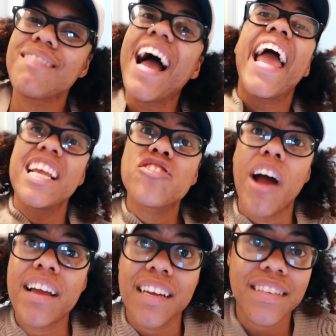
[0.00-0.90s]
I hate
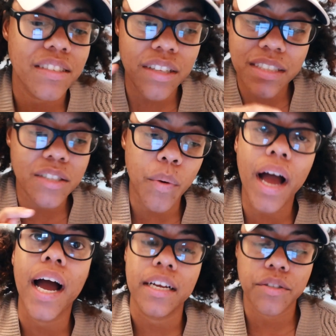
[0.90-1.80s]
tracking. This is
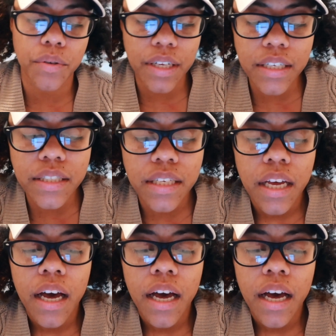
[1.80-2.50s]
why I do this.